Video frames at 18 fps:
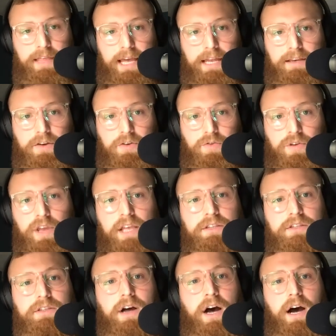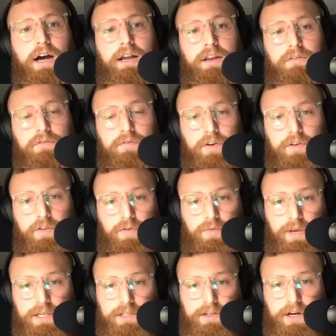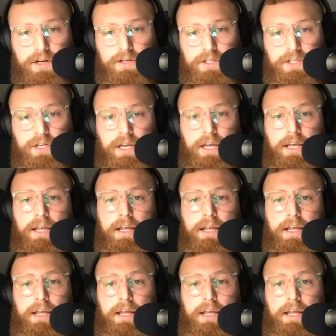that creates thought and further research,